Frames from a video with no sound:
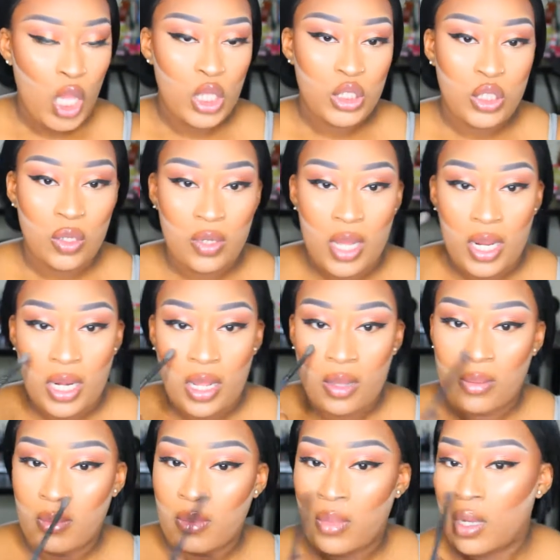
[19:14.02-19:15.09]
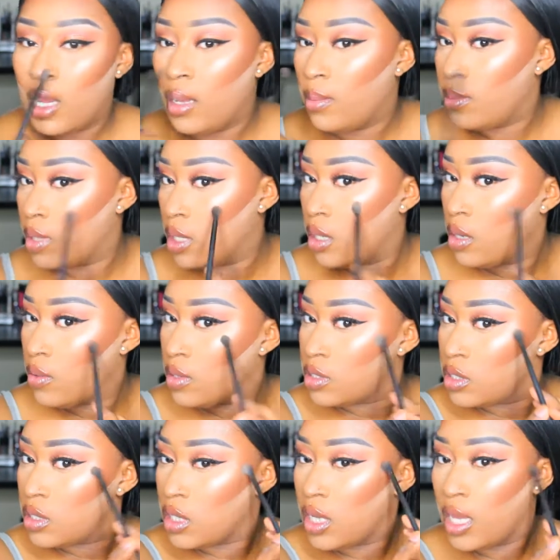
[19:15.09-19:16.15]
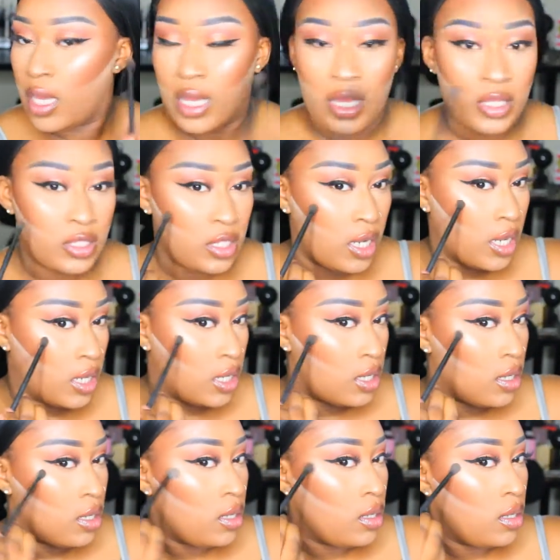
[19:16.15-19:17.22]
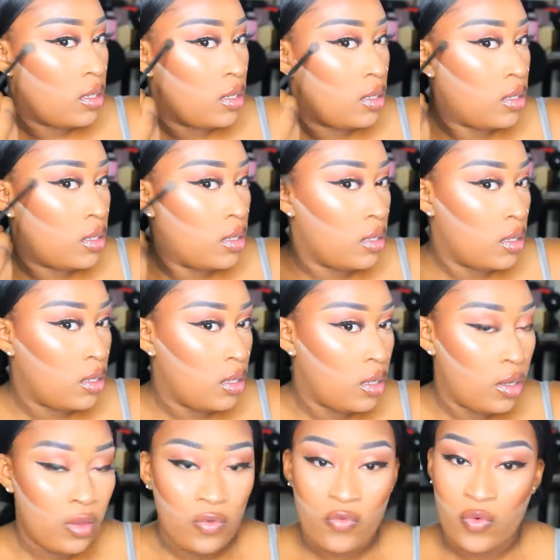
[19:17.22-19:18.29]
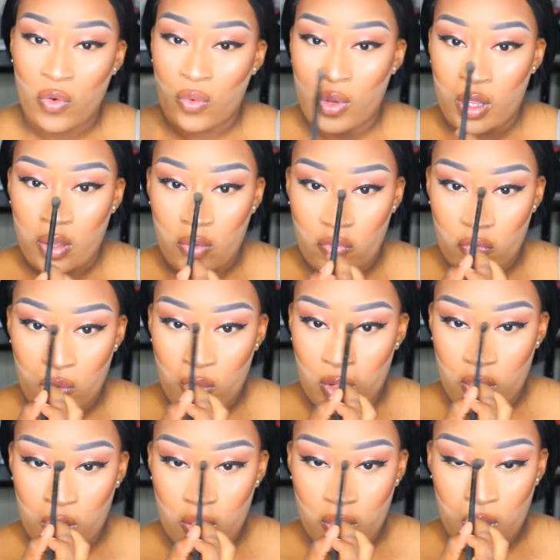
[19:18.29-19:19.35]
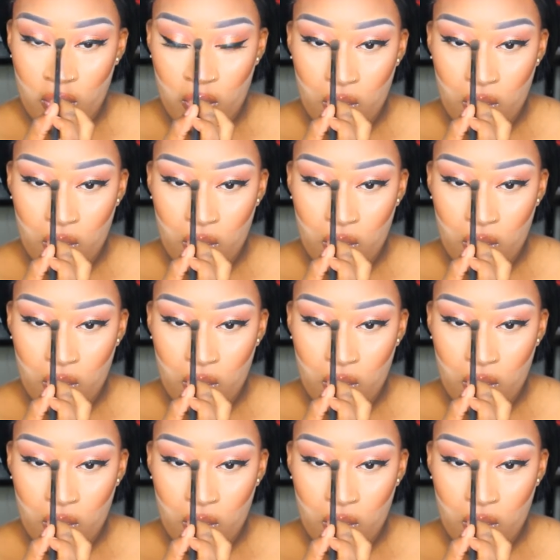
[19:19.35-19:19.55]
So now that I'm glowing to the gods, like for real, for real.